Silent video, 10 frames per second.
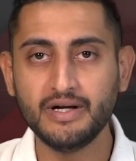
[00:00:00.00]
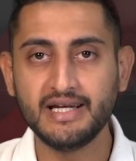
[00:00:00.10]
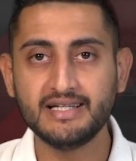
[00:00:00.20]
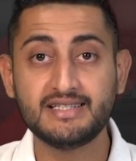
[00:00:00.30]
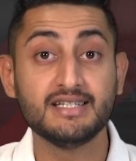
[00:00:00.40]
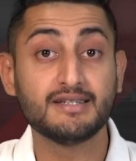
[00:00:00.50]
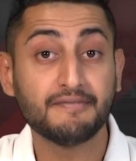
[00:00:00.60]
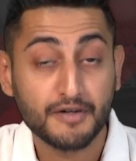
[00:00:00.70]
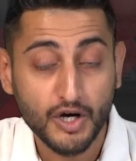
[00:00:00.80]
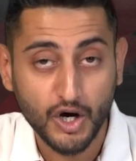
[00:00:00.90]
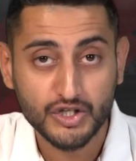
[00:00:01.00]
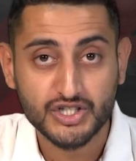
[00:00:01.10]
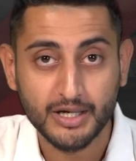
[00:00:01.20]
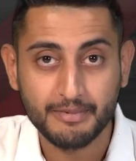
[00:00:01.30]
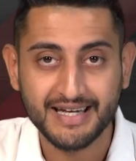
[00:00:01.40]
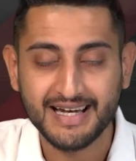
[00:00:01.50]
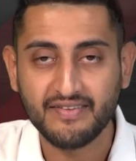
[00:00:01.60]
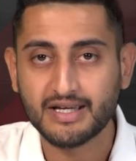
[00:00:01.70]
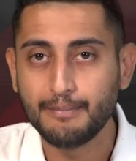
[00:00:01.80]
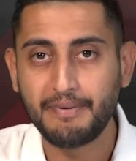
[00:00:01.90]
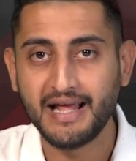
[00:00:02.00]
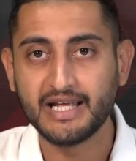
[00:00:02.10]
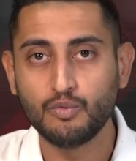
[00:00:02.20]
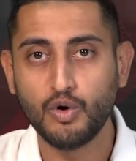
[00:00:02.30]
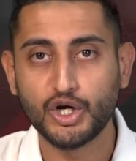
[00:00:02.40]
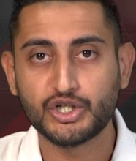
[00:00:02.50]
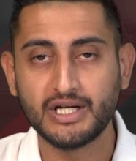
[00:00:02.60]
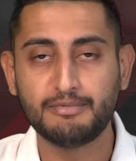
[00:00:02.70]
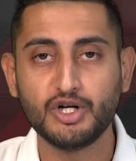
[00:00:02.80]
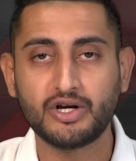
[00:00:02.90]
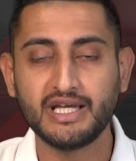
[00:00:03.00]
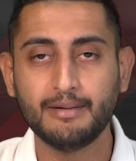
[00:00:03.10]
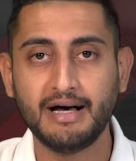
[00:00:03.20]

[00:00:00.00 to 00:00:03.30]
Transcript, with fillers: it is of course going to be another compelling watch, and I'm talking